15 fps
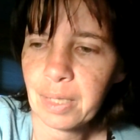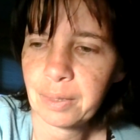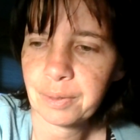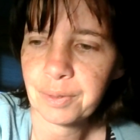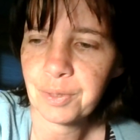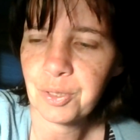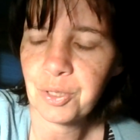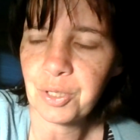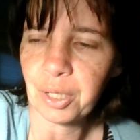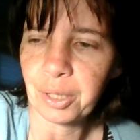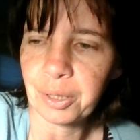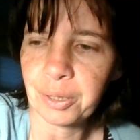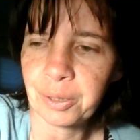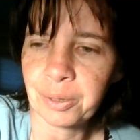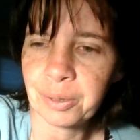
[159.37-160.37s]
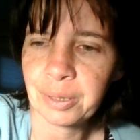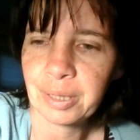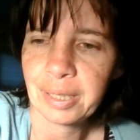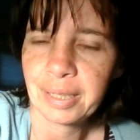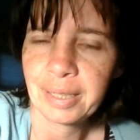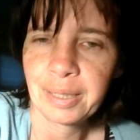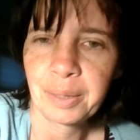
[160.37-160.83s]
So
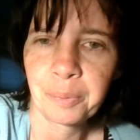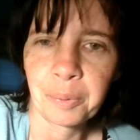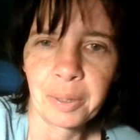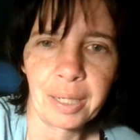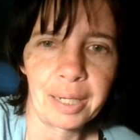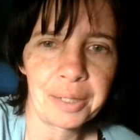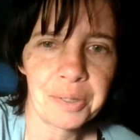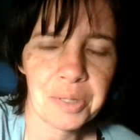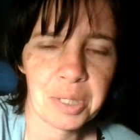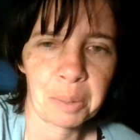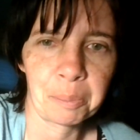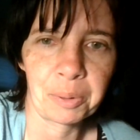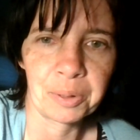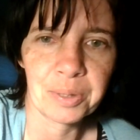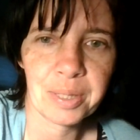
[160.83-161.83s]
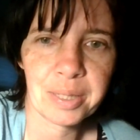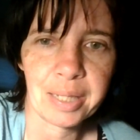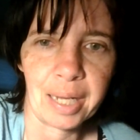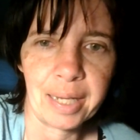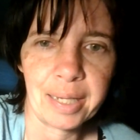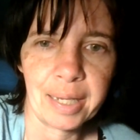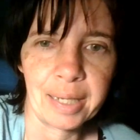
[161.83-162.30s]
we're not using Blue
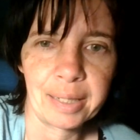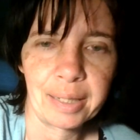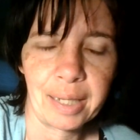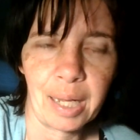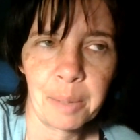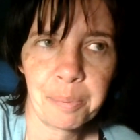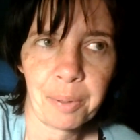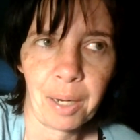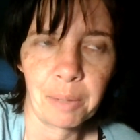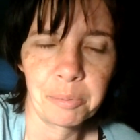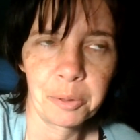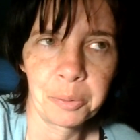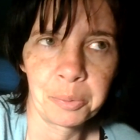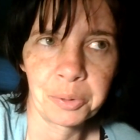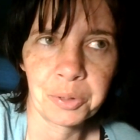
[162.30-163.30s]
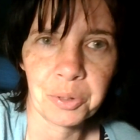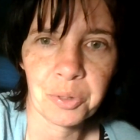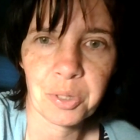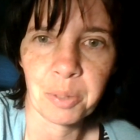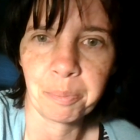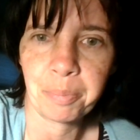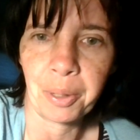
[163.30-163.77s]
Sky yet. I probably will do
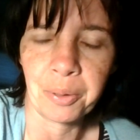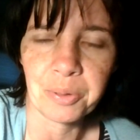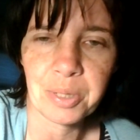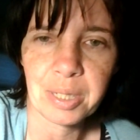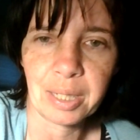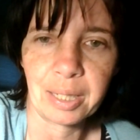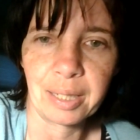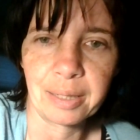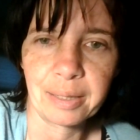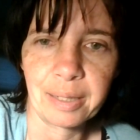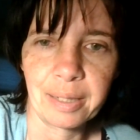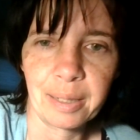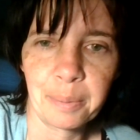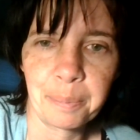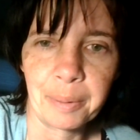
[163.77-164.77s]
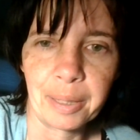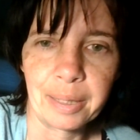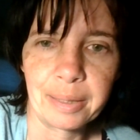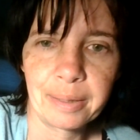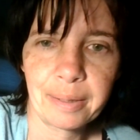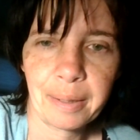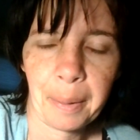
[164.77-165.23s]
some posting on there,
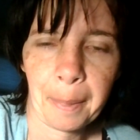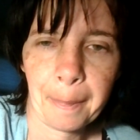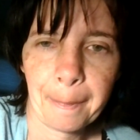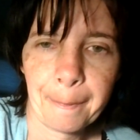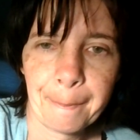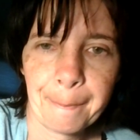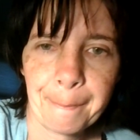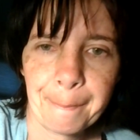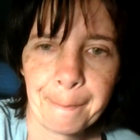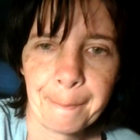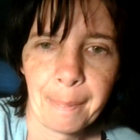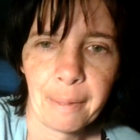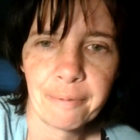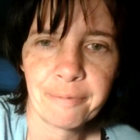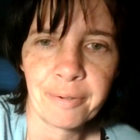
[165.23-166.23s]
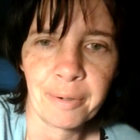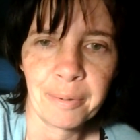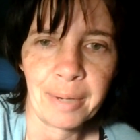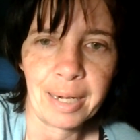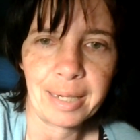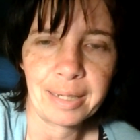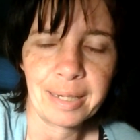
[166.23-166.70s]
but for
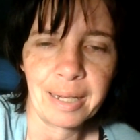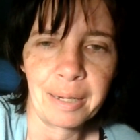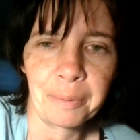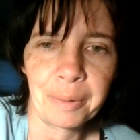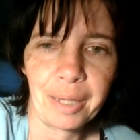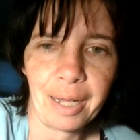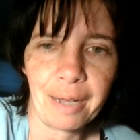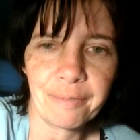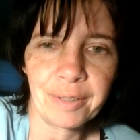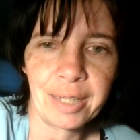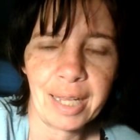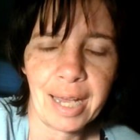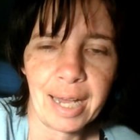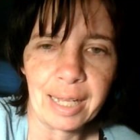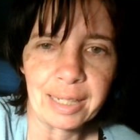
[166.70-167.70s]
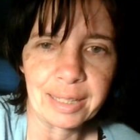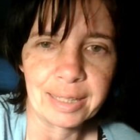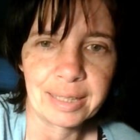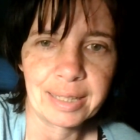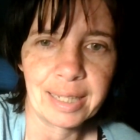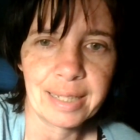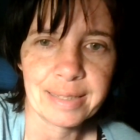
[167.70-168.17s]
right now we haven't added
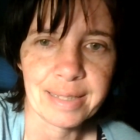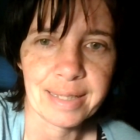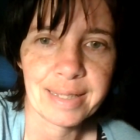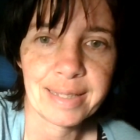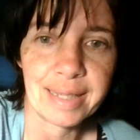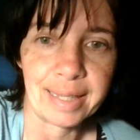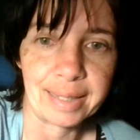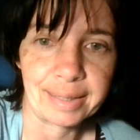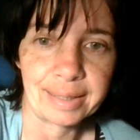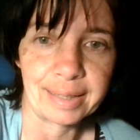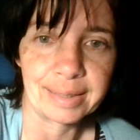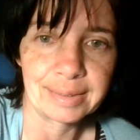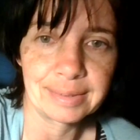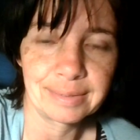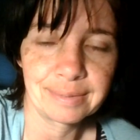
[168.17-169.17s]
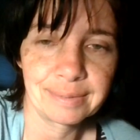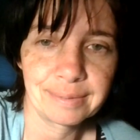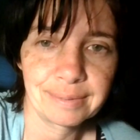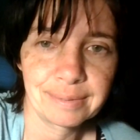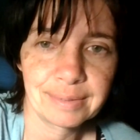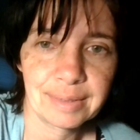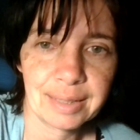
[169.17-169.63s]
it as a site yet,
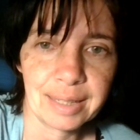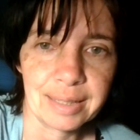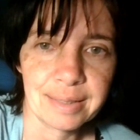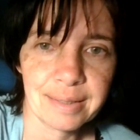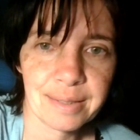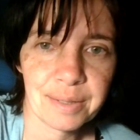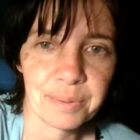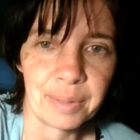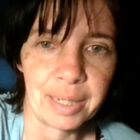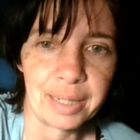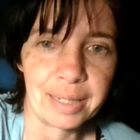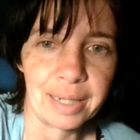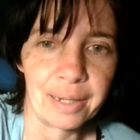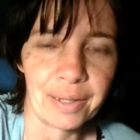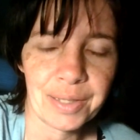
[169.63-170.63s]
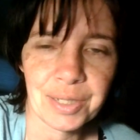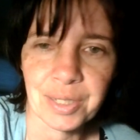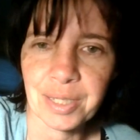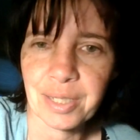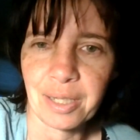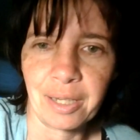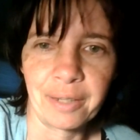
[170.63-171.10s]
because right now it's
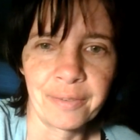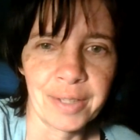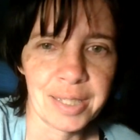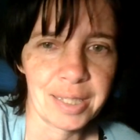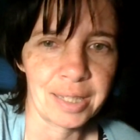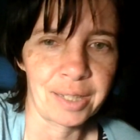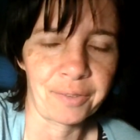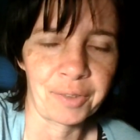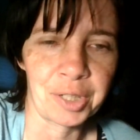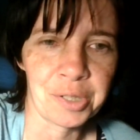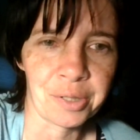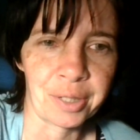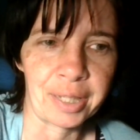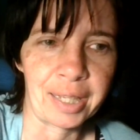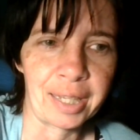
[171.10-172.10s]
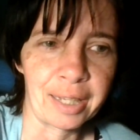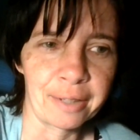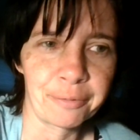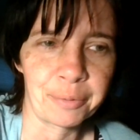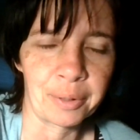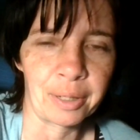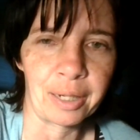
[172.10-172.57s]
just all of us individually
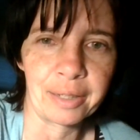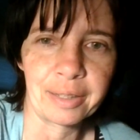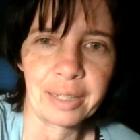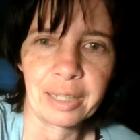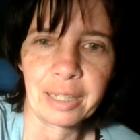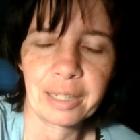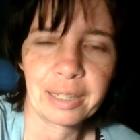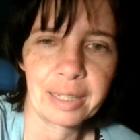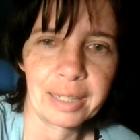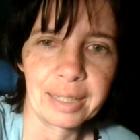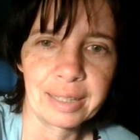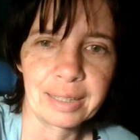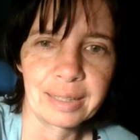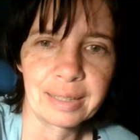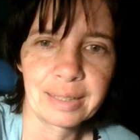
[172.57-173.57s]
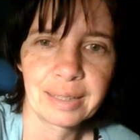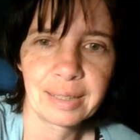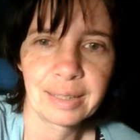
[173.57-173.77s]
if we're on there, and